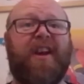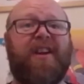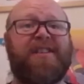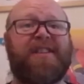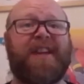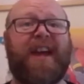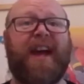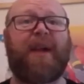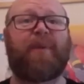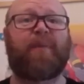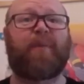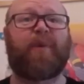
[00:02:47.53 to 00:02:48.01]

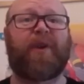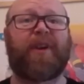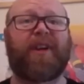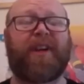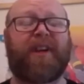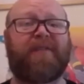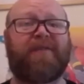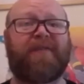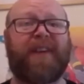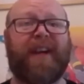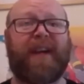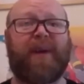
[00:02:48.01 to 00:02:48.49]
to help one of
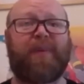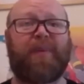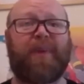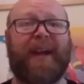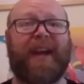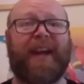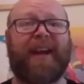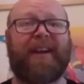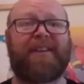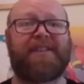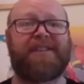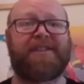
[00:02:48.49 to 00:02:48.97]
your fellow
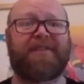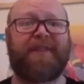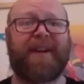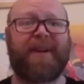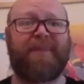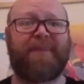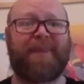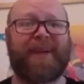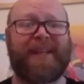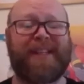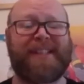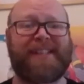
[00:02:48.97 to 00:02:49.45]
players or
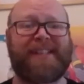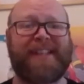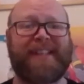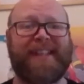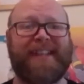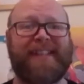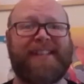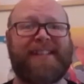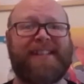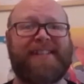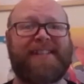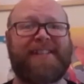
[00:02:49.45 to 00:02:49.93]

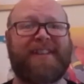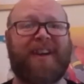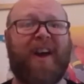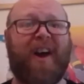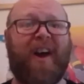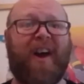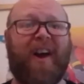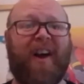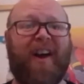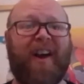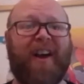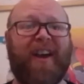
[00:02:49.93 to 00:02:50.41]
NPCs, to
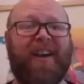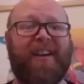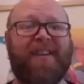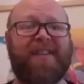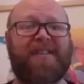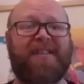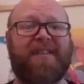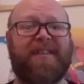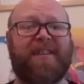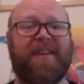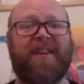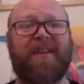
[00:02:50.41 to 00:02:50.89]

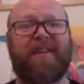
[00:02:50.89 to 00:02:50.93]
hide,